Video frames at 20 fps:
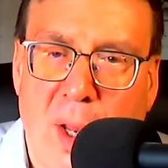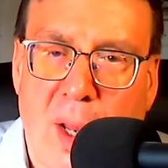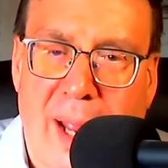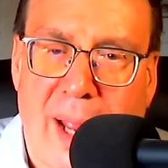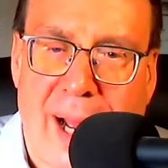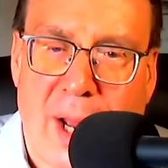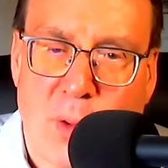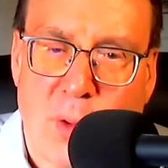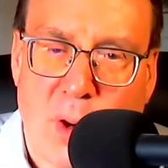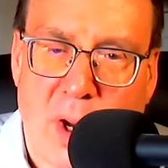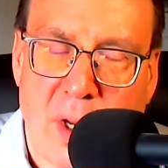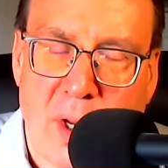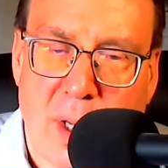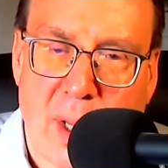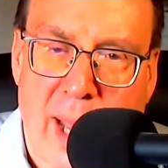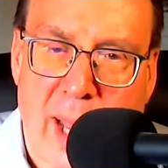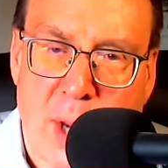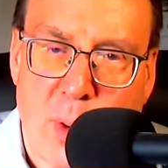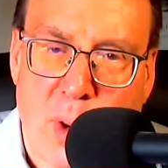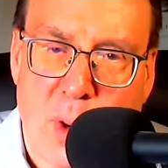How do
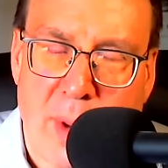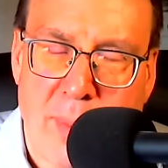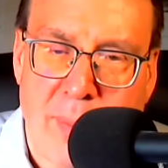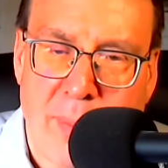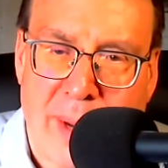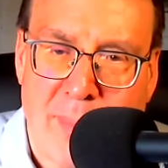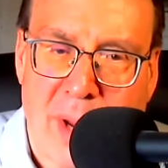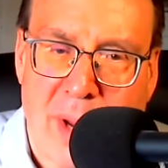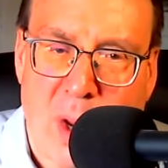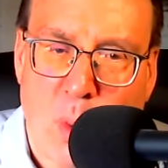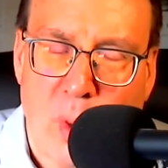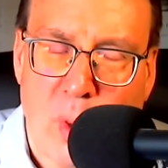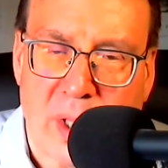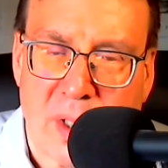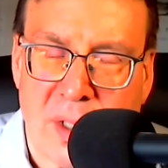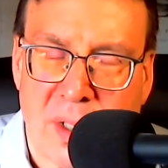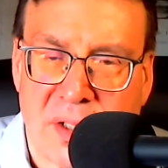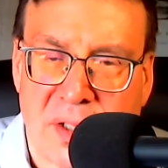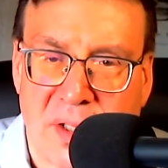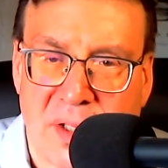I make my
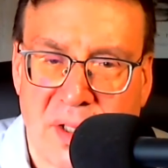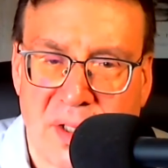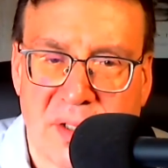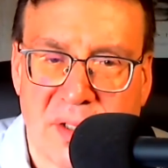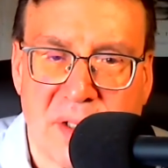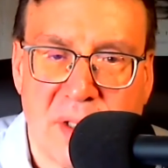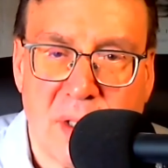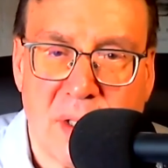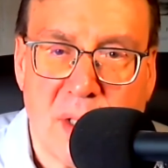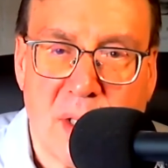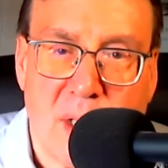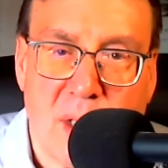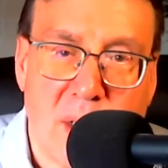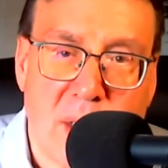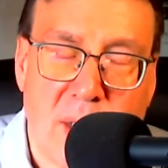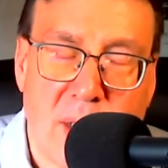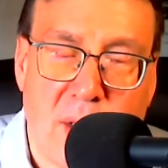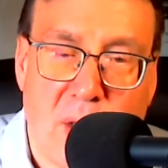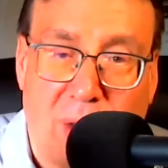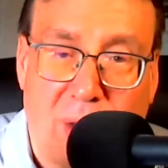weaknesses,
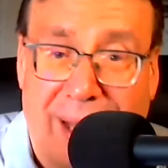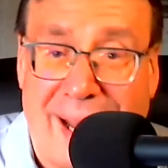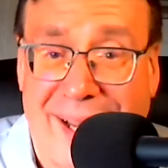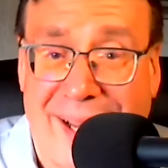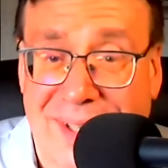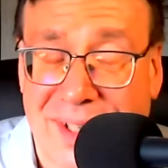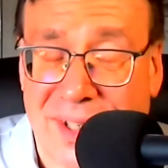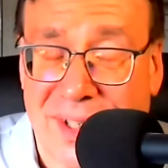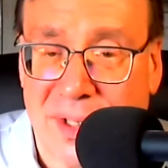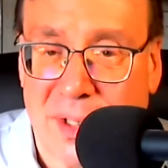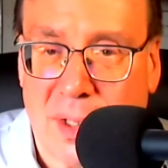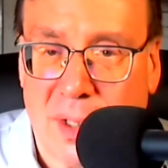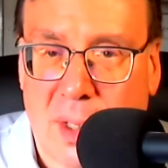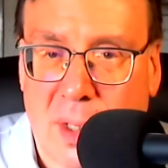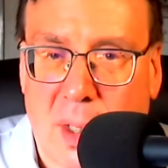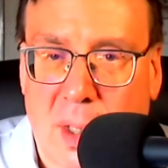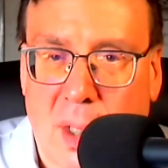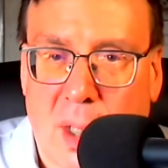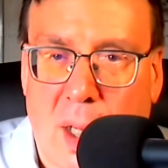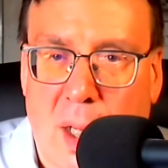less?
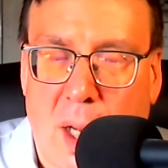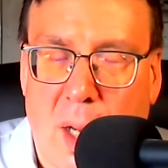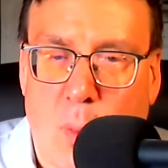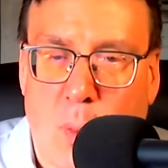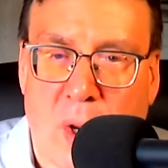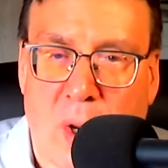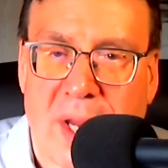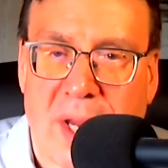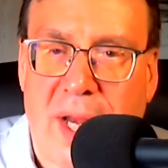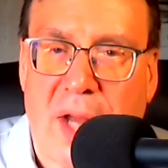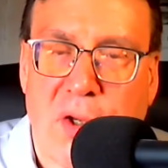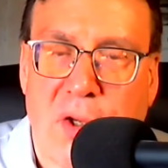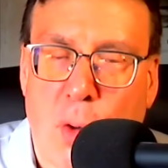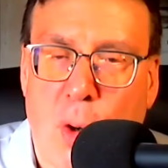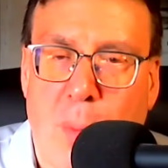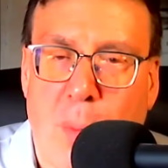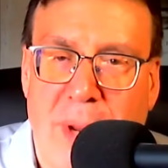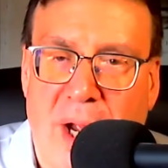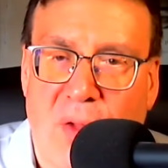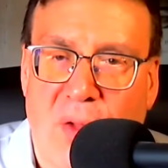What can I do
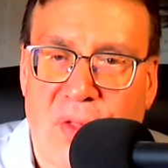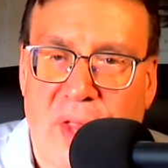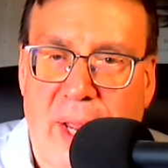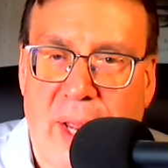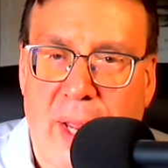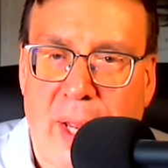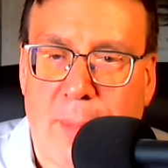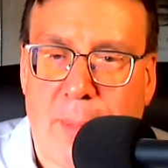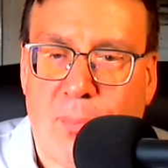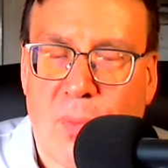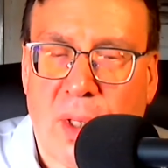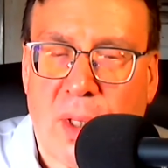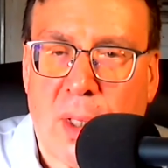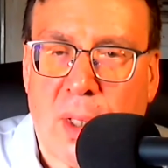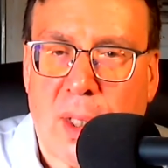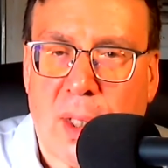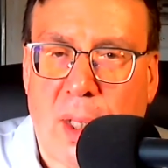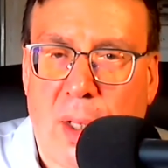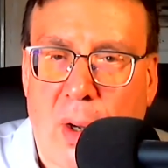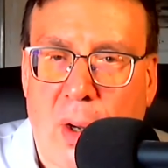about that?
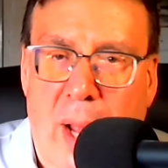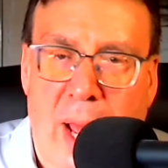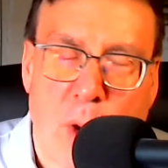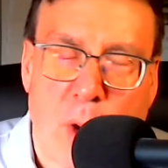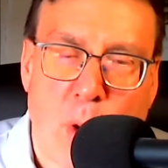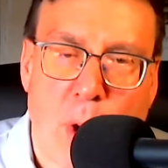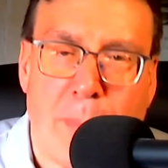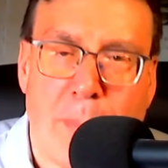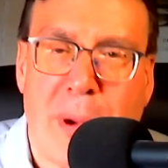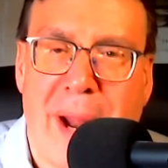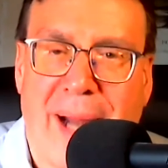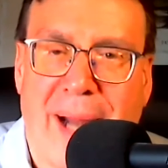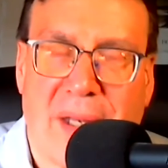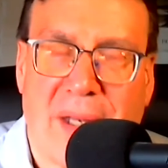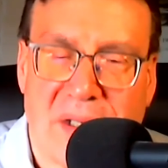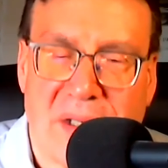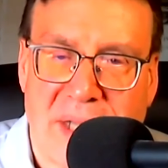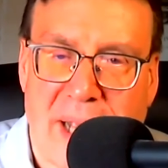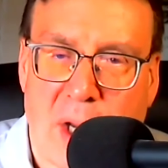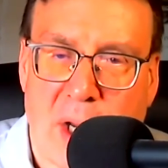How do I
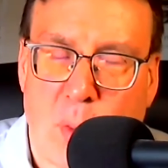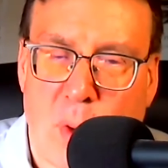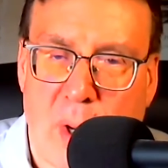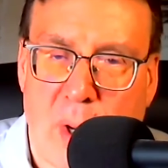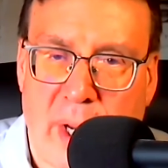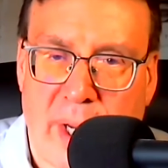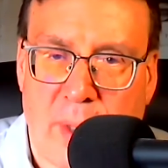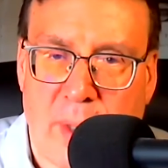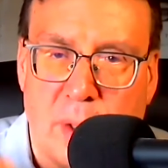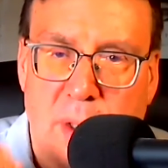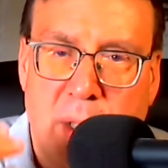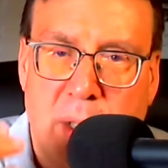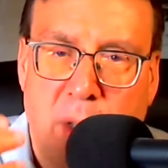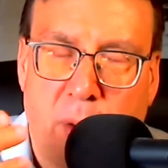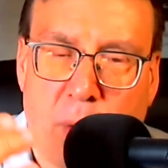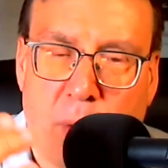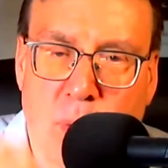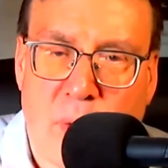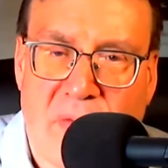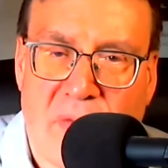practice? How do I,
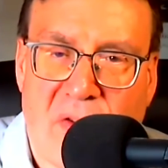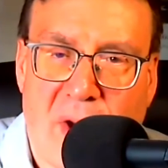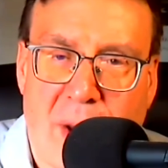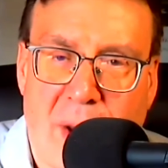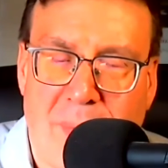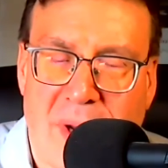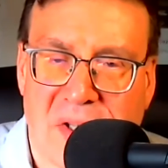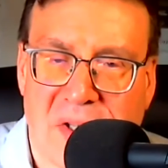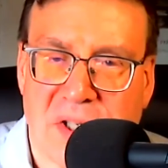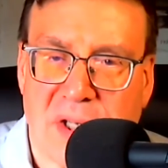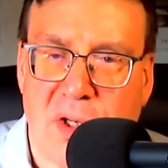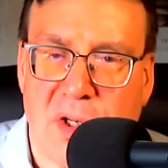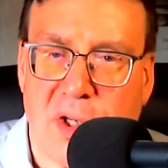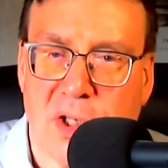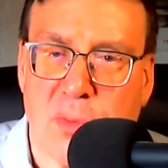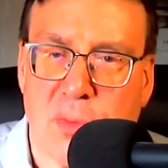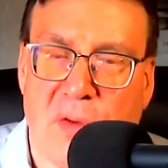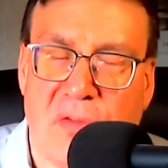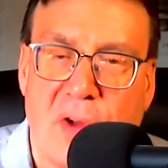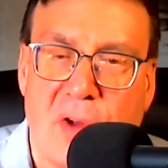refine my skills,
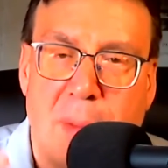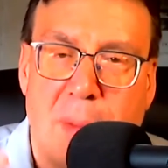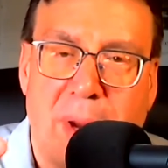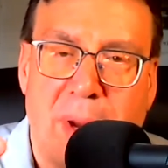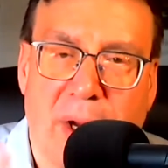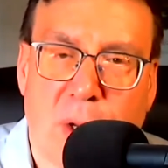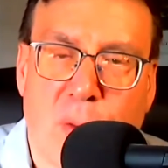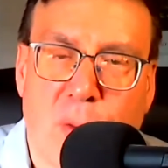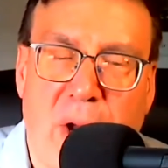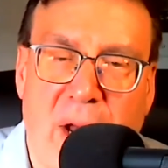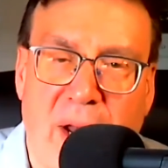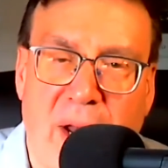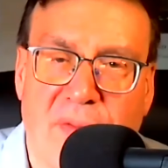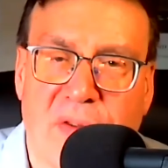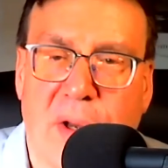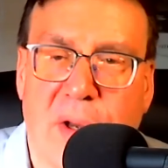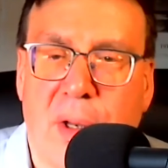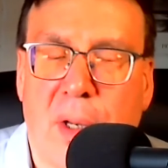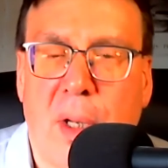refine my craft?